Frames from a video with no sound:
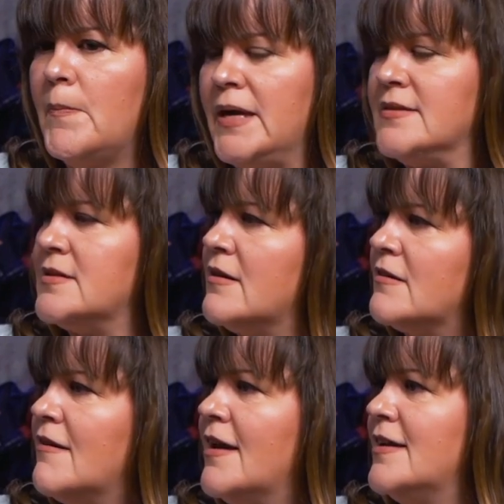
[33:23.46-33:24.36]
based on the
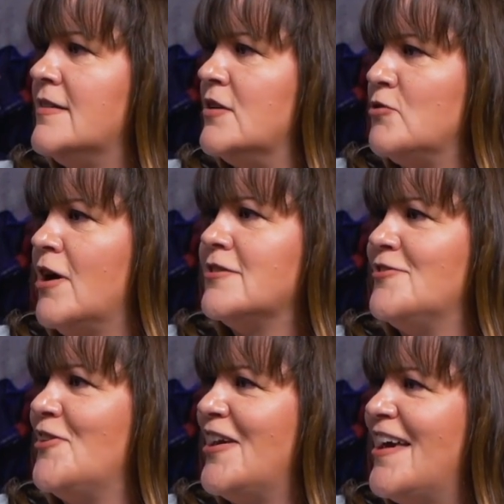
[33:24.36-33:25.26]
client
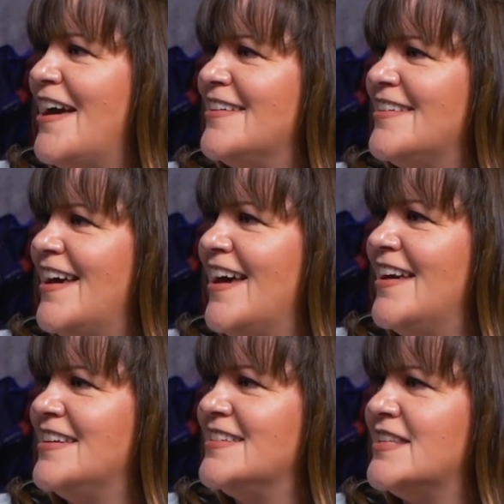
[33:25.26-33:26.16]
interaction that I had. Yeah,
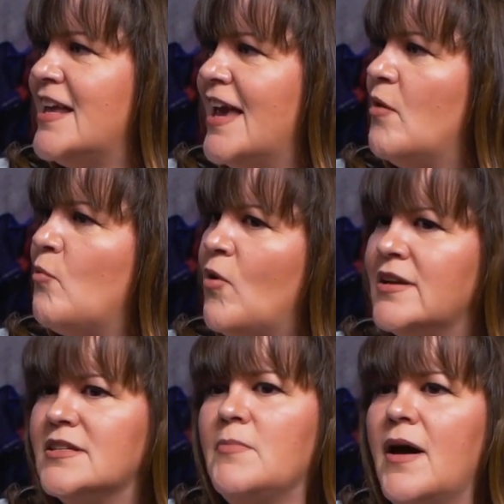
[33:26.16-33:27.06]
and he said, hey, I
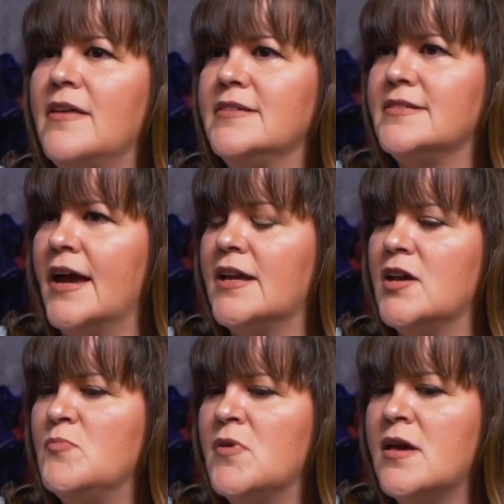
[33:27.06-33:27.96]
wanted to buy this
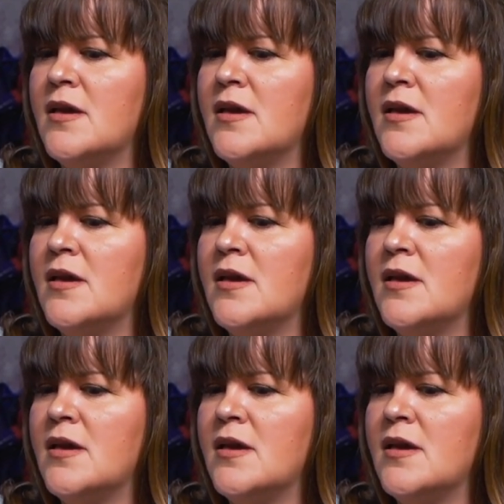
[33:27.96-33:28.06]
item.